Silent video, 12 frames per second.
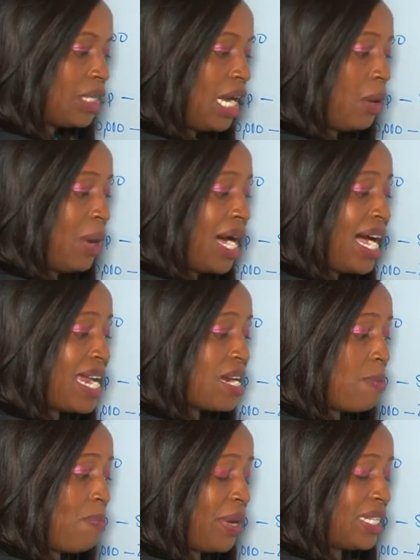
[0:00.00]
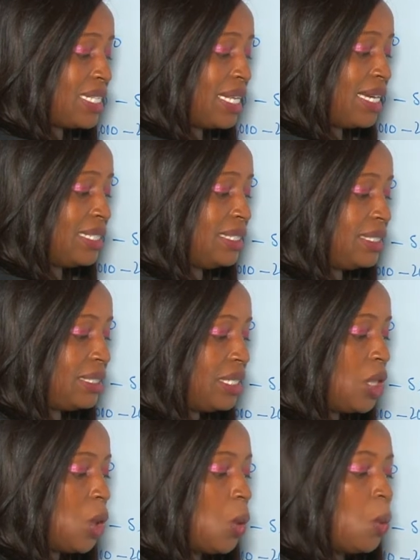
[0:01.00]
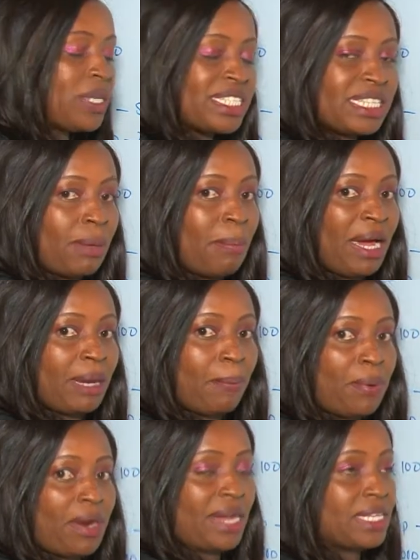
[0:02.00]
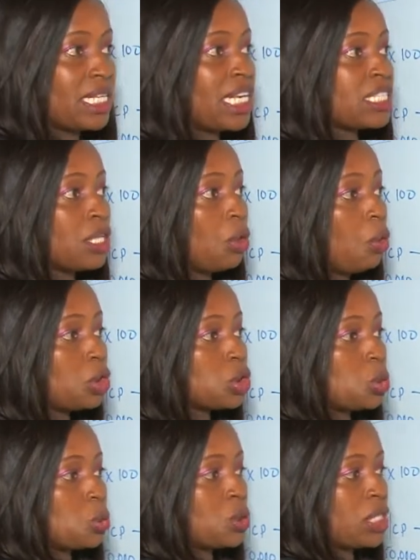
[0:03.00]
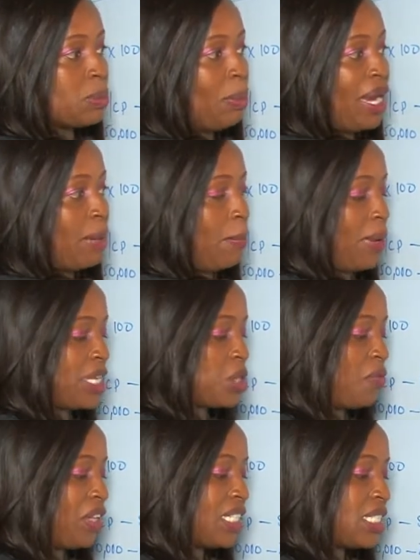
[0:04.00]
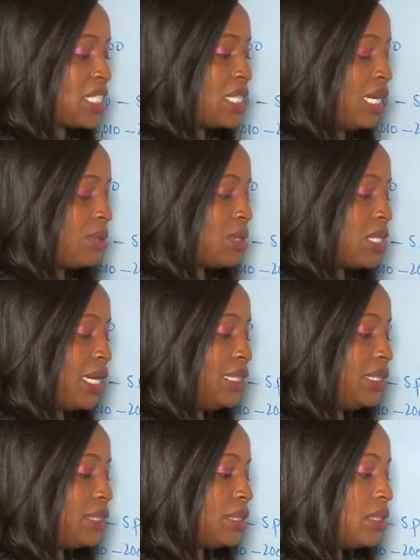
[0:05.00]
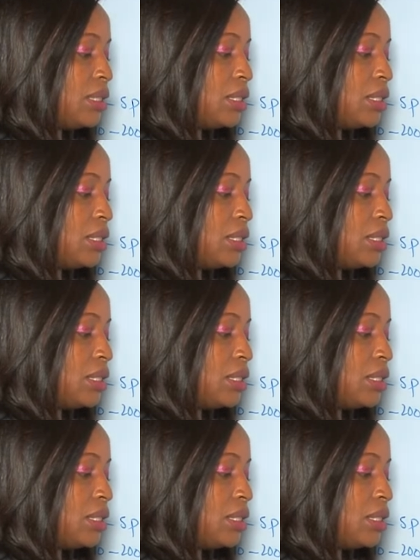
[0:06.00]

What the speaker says: our 100%, which is the buying price, is equal to this buying price of that 6,000,